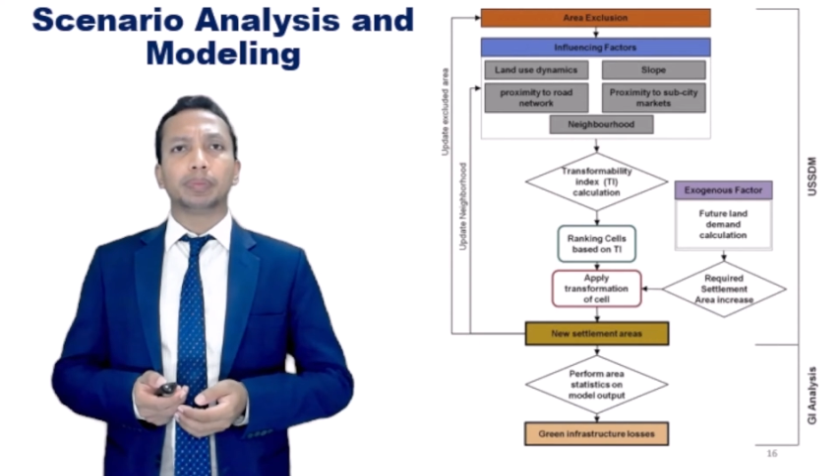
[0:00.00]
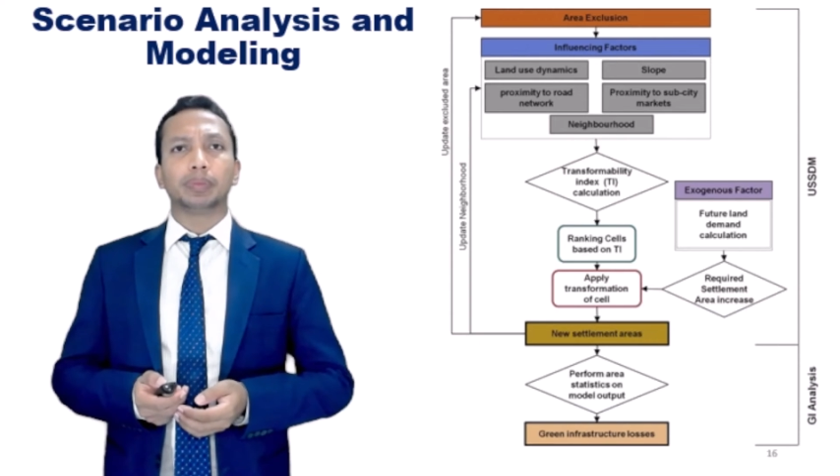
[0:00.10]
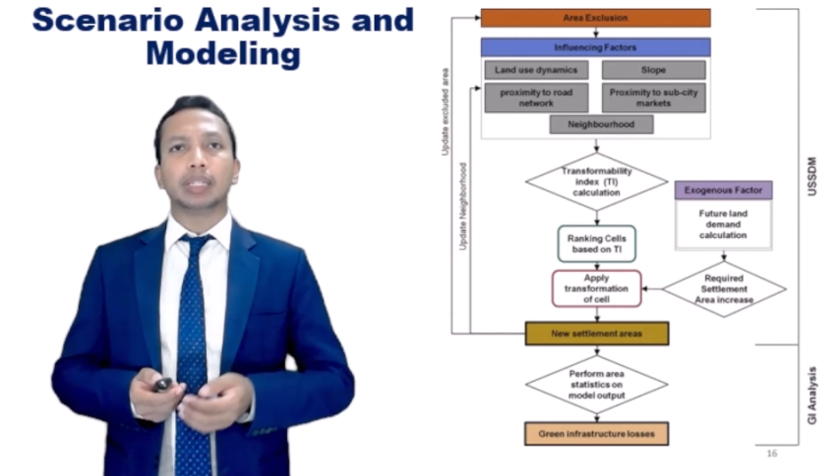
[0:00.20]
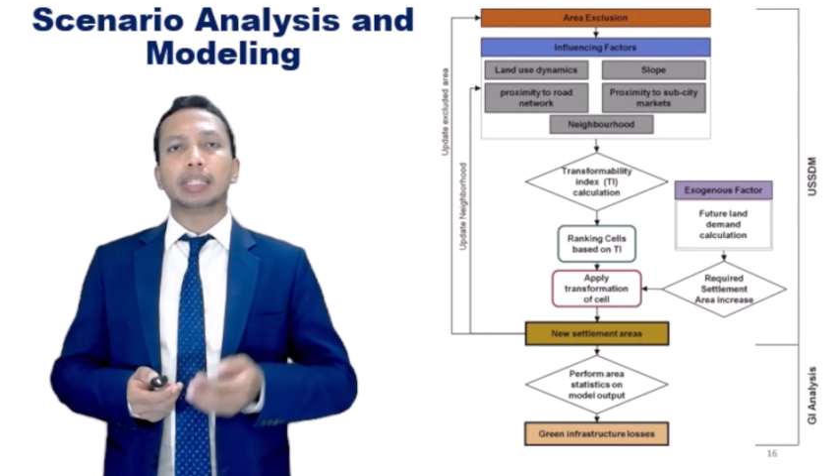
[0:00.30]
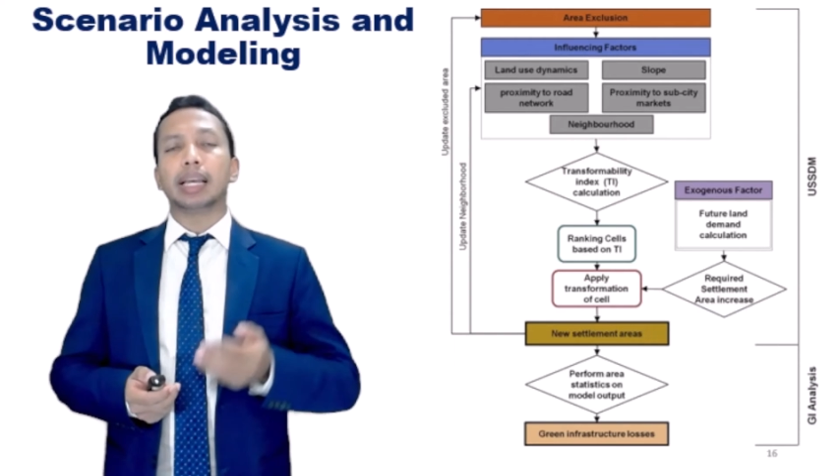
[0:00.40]

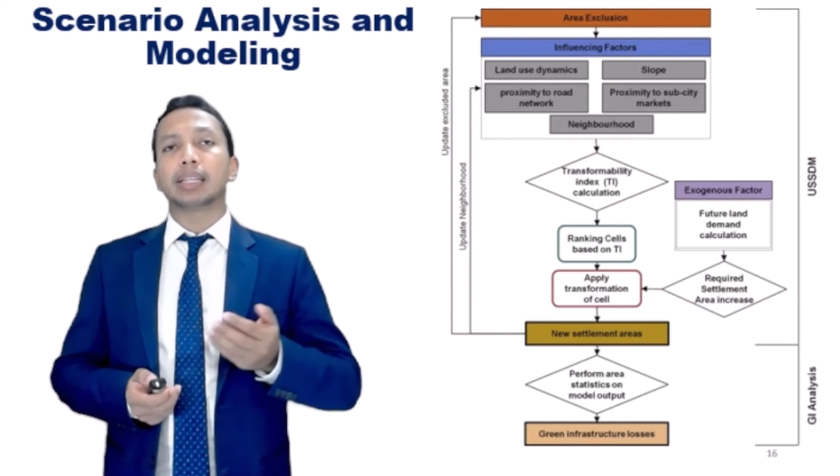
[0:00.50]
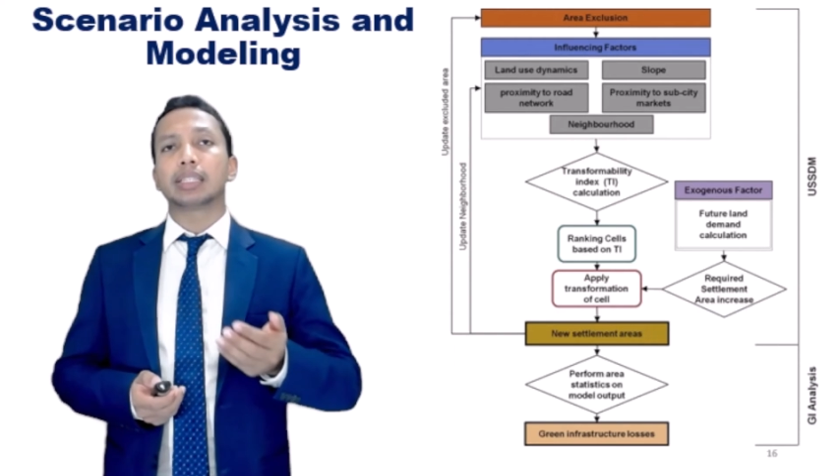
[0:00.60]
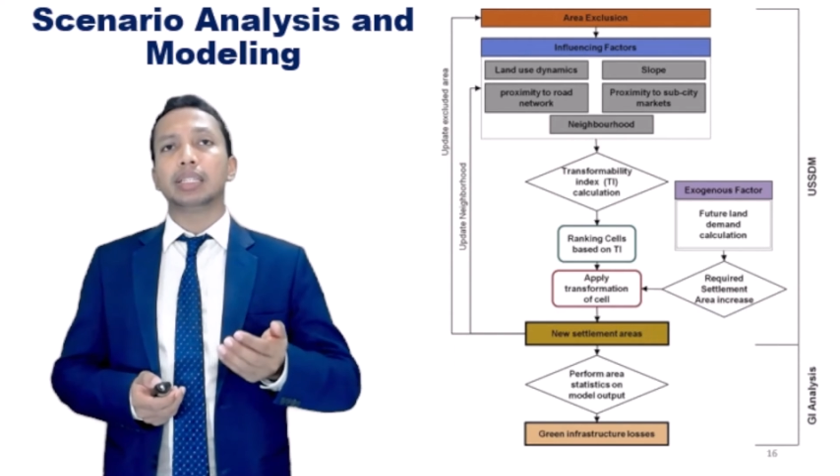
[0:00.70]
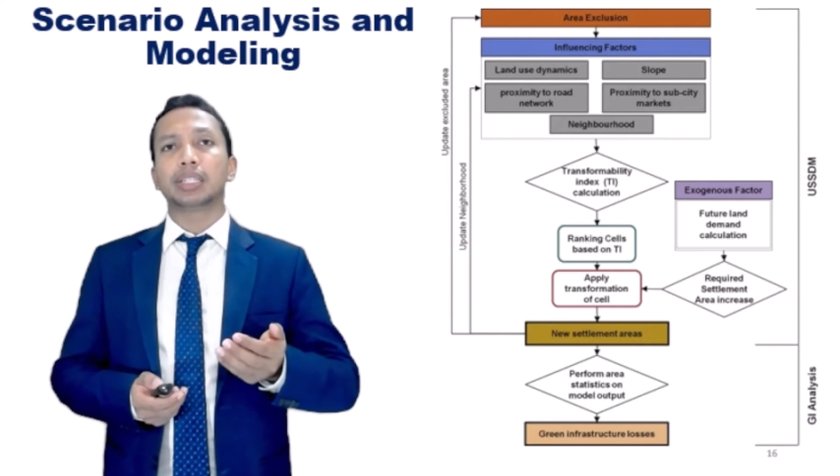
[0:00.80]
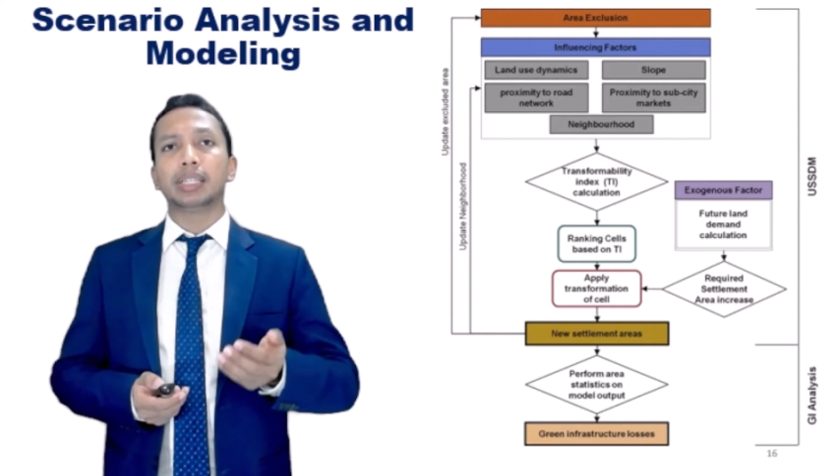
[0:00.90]
It
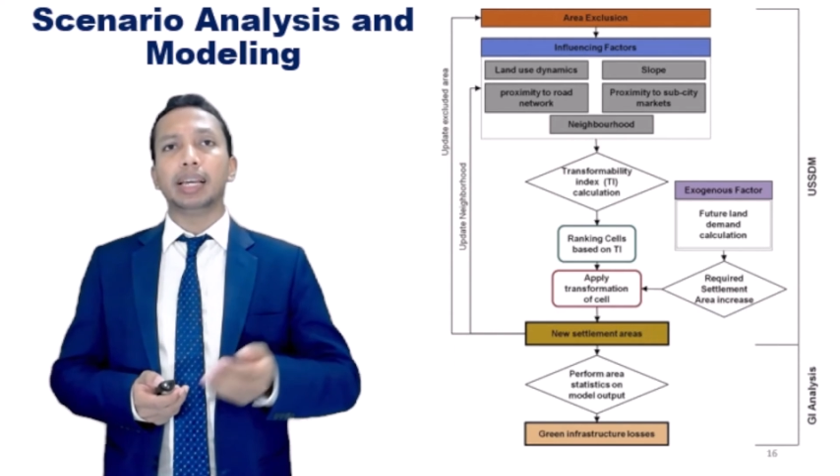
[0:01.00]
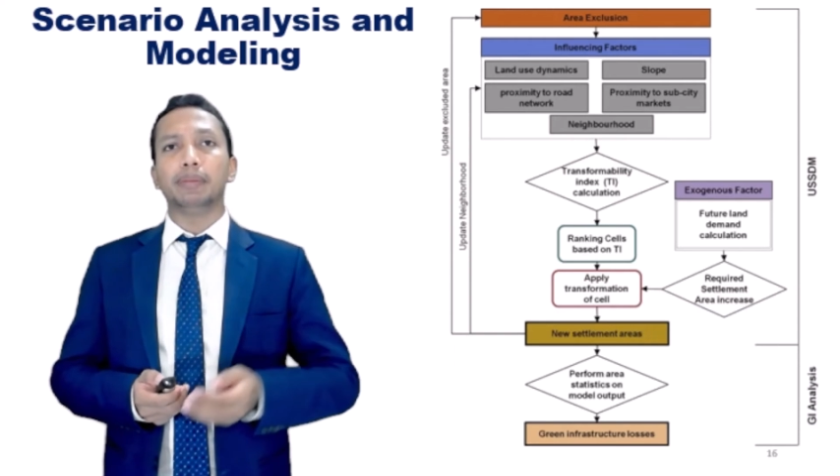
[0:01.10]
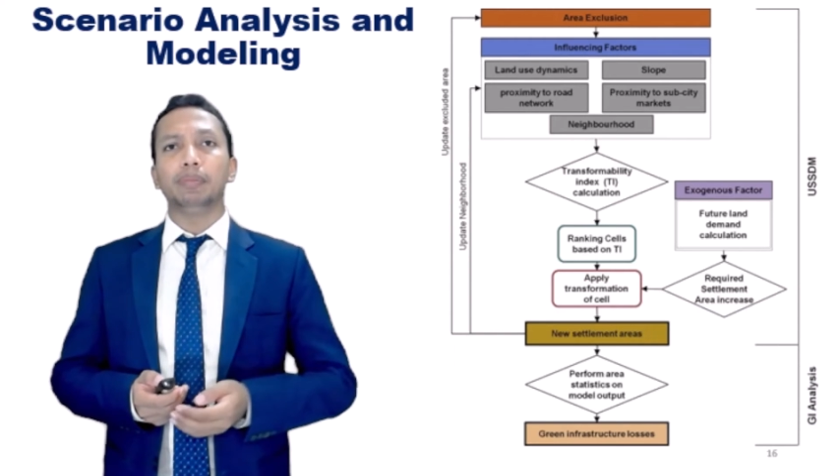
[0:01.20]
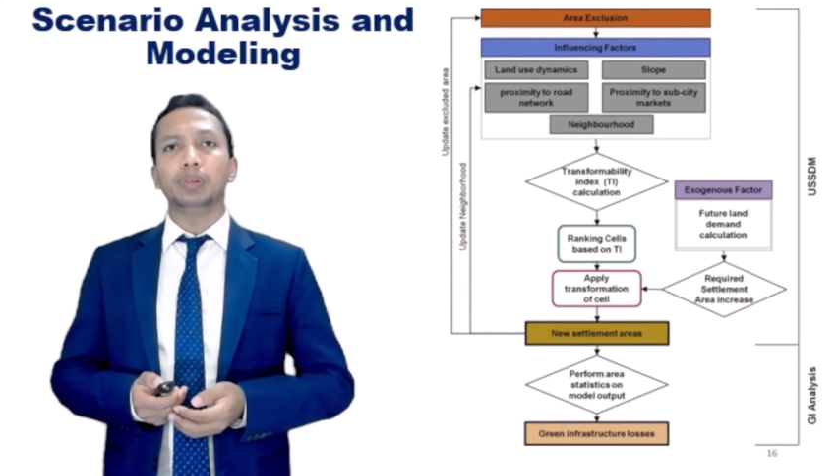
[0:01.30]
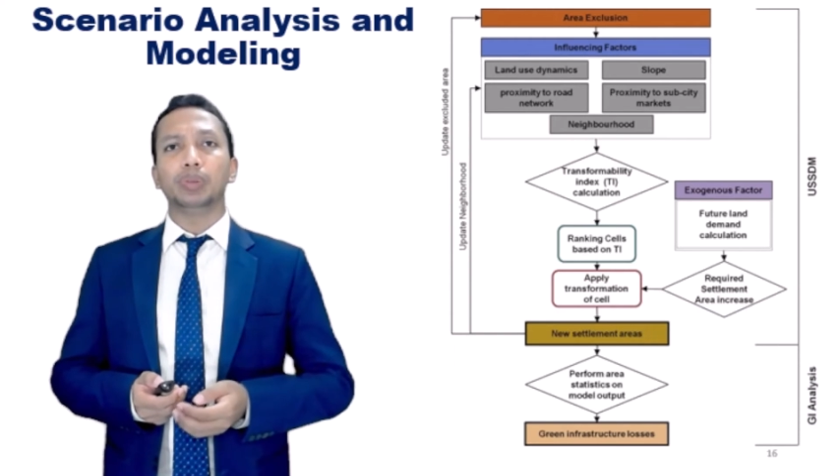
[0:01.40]
assists them